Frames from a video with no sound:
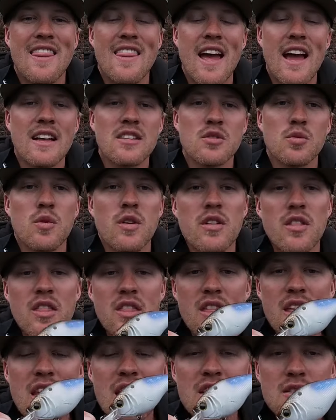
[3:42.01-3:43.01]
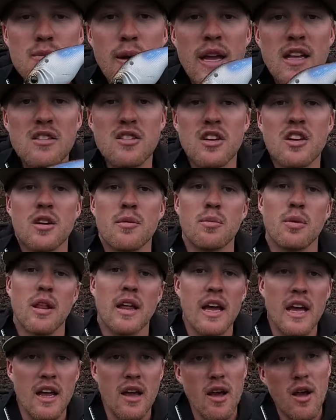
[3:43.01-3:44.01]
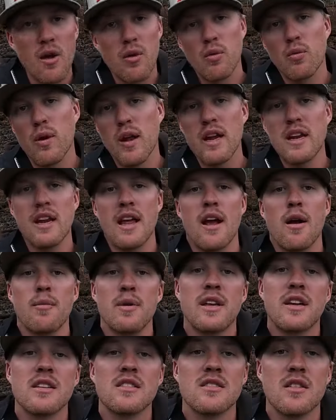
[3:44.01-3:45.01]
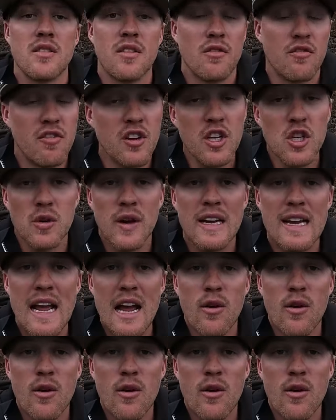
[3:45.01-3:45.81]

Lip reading: That's where these baits are gonna play right now, because the fish right